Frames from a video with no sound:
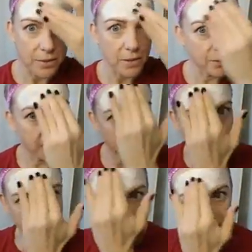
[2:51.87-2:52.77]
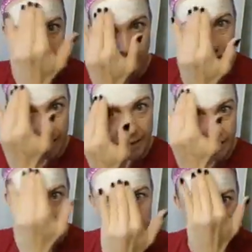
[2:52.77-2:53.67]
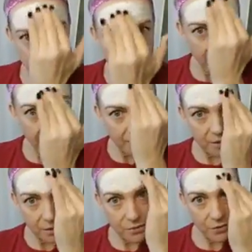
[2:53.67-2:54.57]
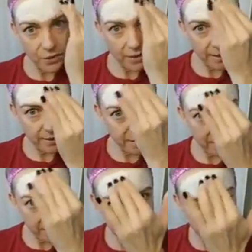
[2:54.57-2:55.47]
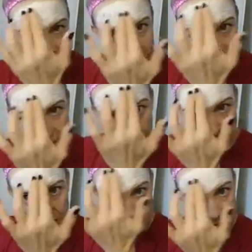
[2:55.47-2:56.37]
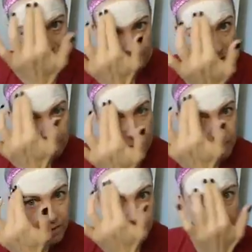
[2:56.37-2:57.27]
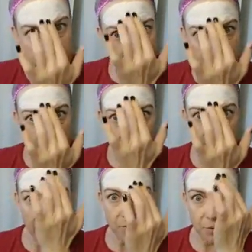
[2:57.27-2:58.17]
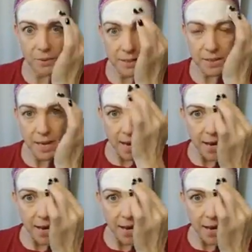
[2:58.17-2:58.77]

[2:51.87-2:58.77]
So not only is it grainy to exfoliate the skin cells off, it's also going to moisturize it as well afterwards.